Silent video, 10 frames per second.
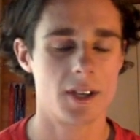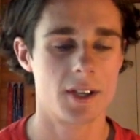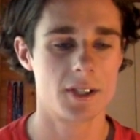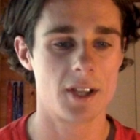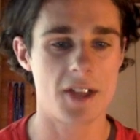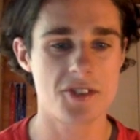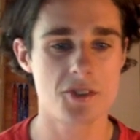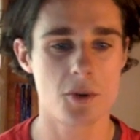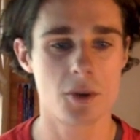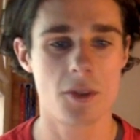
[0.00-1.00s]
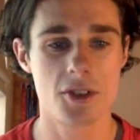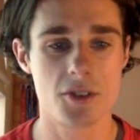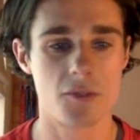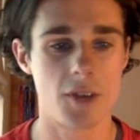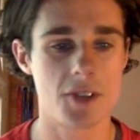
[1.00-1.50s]
that's sort of the
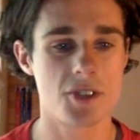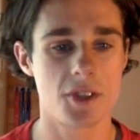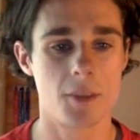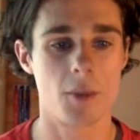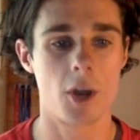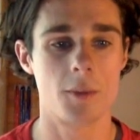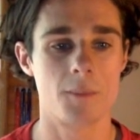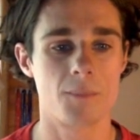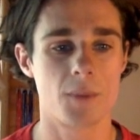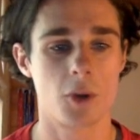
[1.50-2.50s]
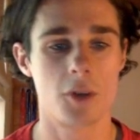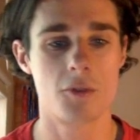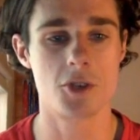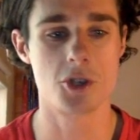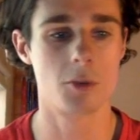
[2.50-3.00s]
defence at the moment. I'm going
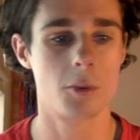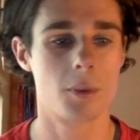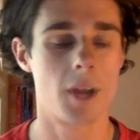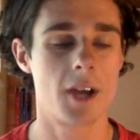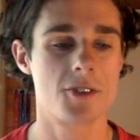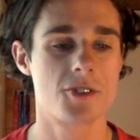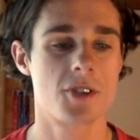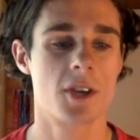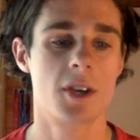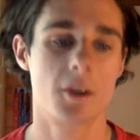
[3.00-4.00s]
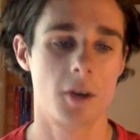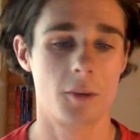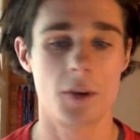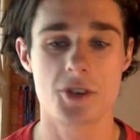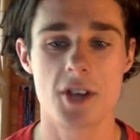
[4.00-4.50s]
for durable players. And
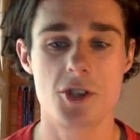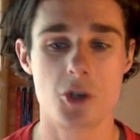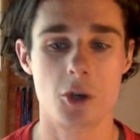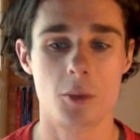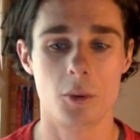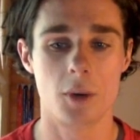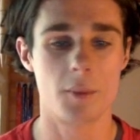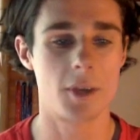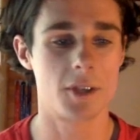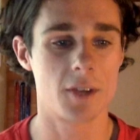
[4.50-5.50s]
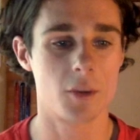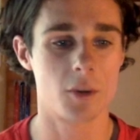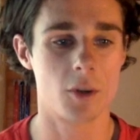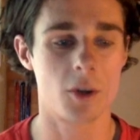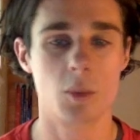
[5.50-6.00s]
when I say durable, I mean, look at
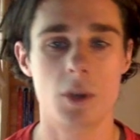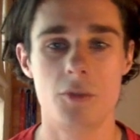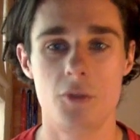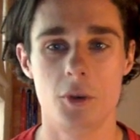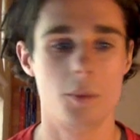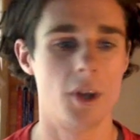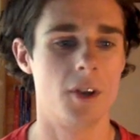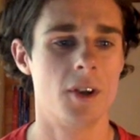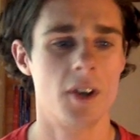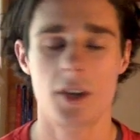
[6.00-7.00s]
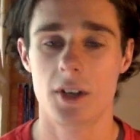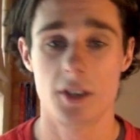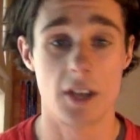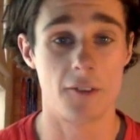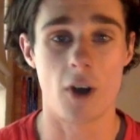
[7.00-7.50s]
Lockie Whitfield, but,
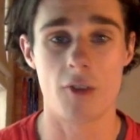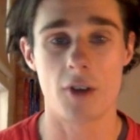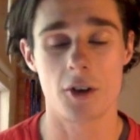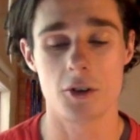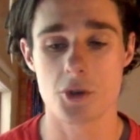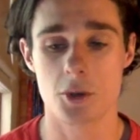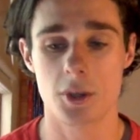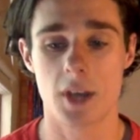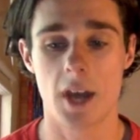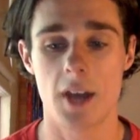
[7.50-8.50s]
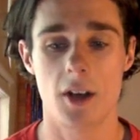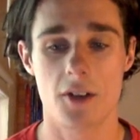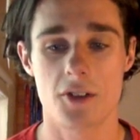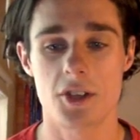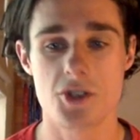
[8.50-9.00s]
502k. I
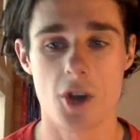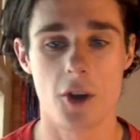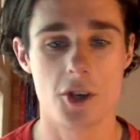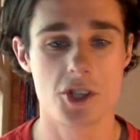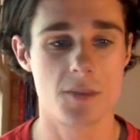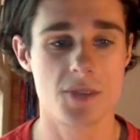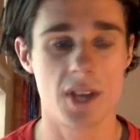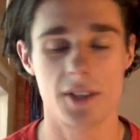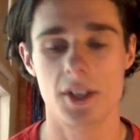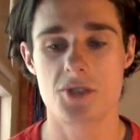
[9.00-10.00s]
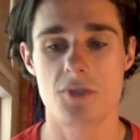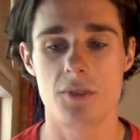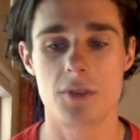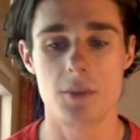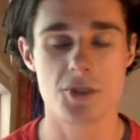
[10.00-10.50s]
think his ownership's at least
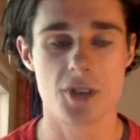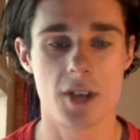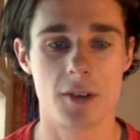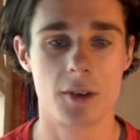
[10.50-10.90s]
50%,